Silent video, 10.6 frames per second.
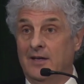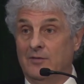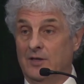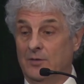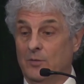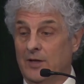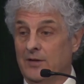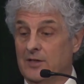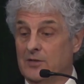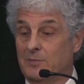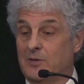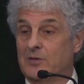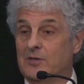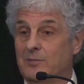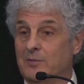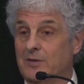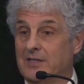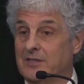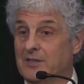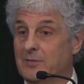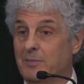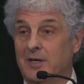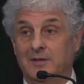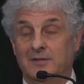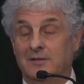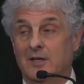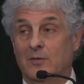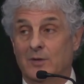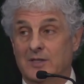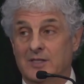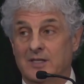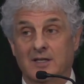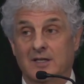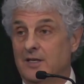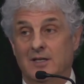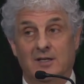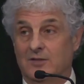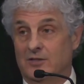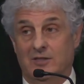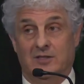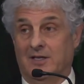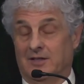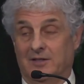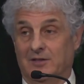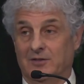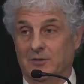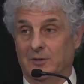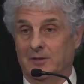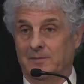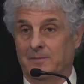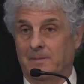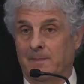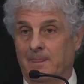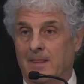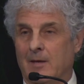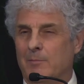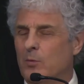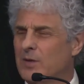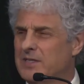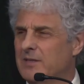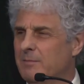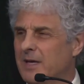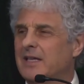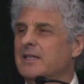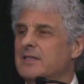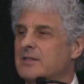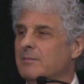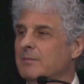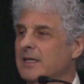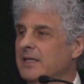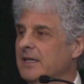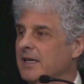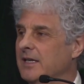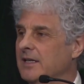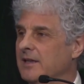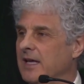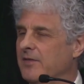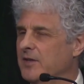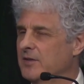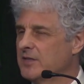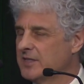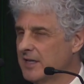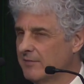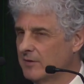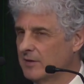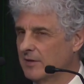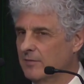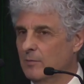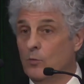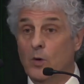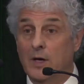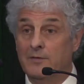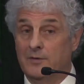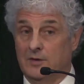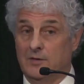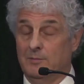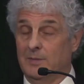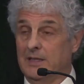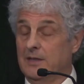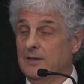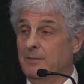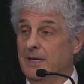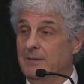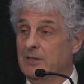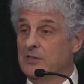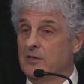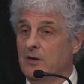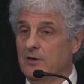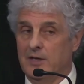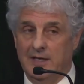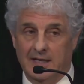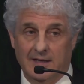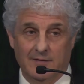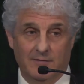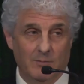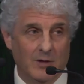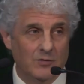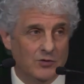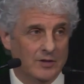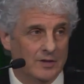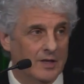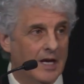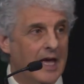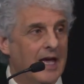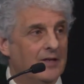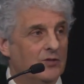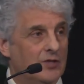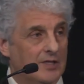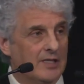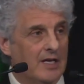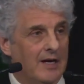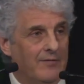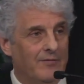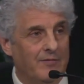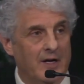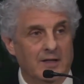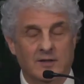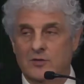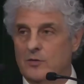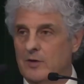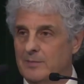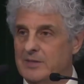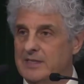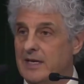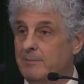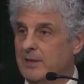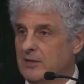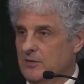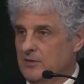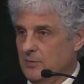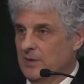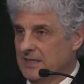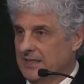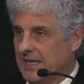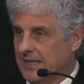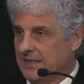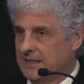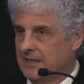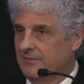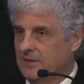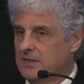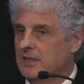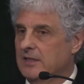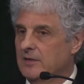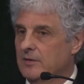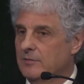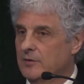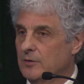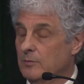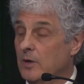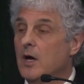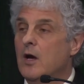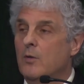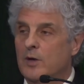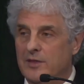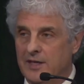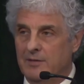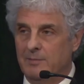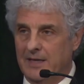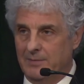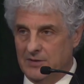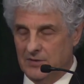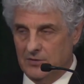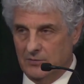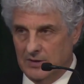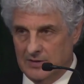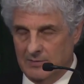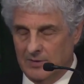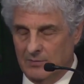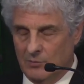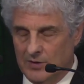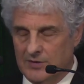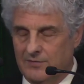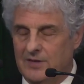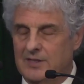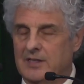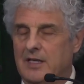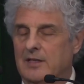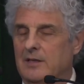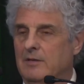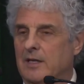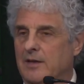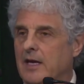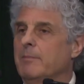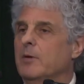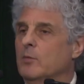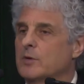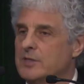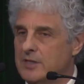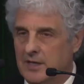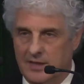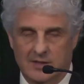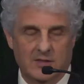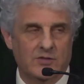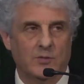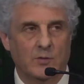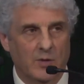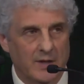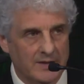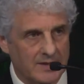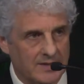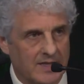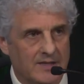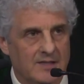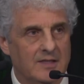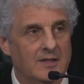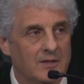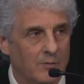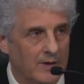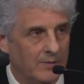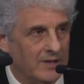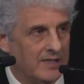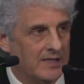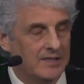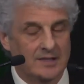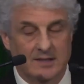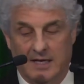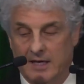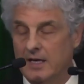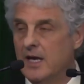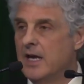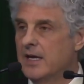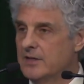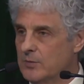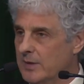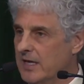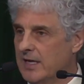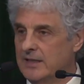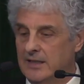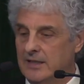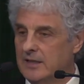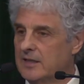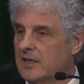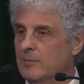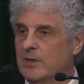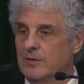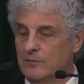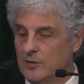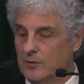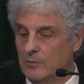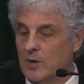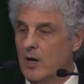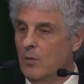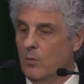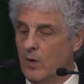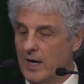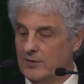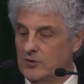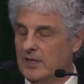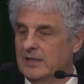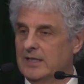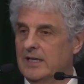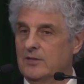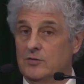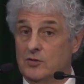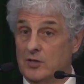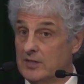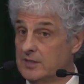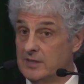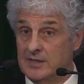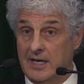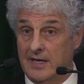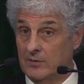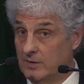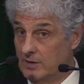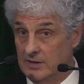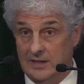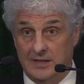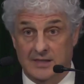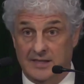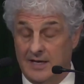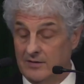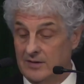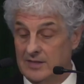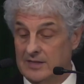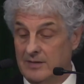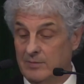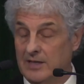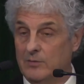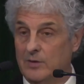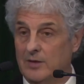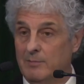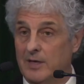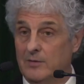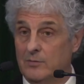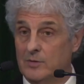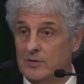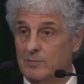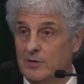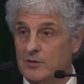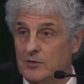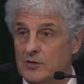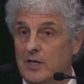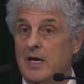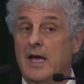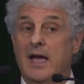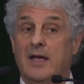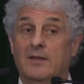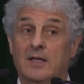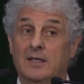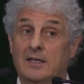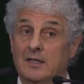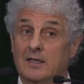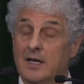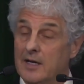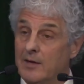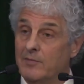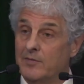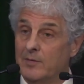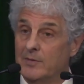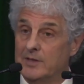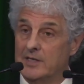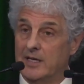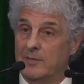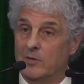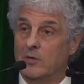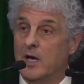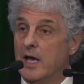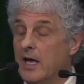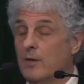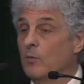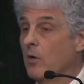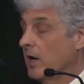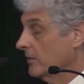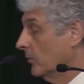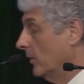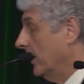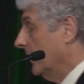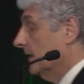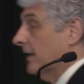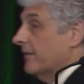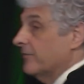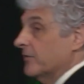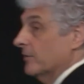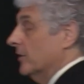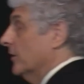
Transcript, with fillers: angry when this person pressed this button with a stick, she's not going to do it. But what's the mechanism mediating that? There's several of them. One of it could be that the baby saw the negative emotion and just got frightened or upset because there was negativity in the room. We think babies are doing something more sophisticated than that, but we're scientists, so we wanted to test it. And the way we tested that is we had Nina come in the room, watch, and get just as angry, did exactly the same thing when the button was pushed, and then Nina got up from the table and walked away and left